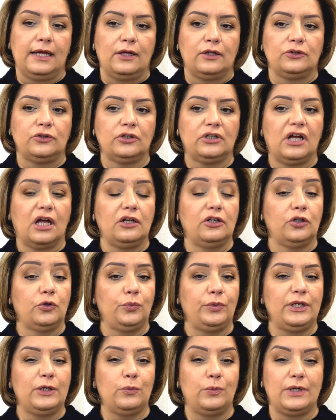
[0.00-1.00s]
The color
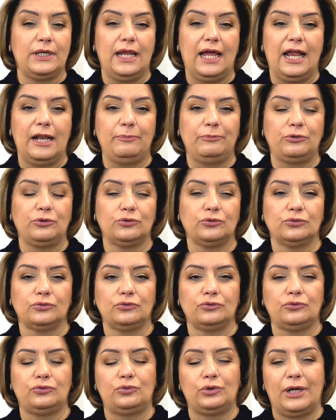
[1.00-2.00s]
wheel will help you
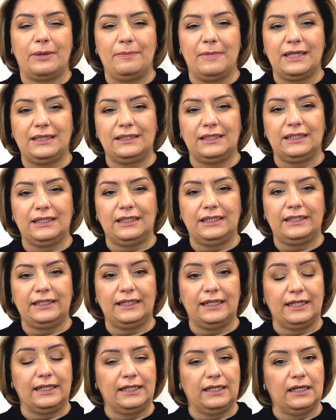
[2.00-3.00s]

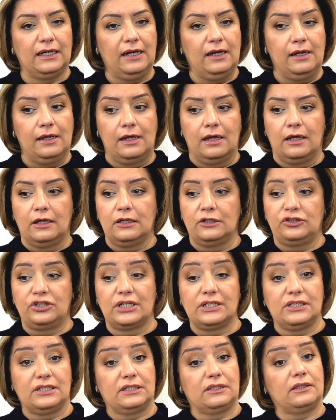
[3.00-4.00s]
dramatically in
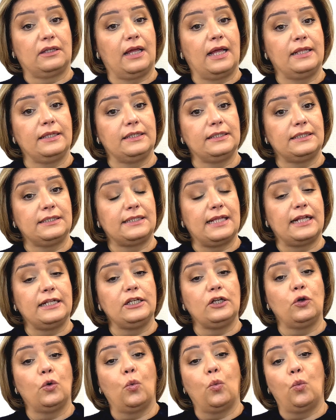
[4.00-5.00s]
just
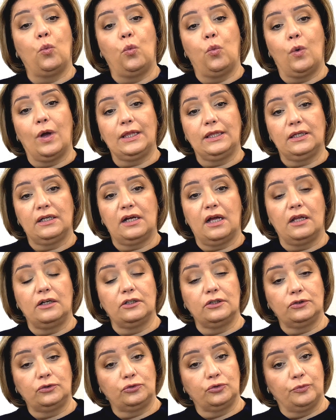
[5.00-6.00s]
understanding what
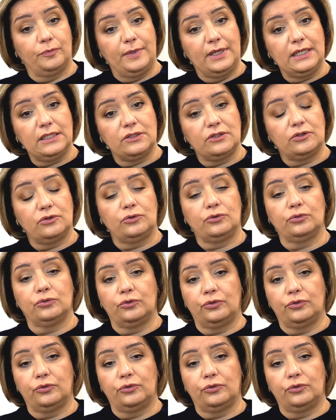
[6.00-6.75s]
color to mix to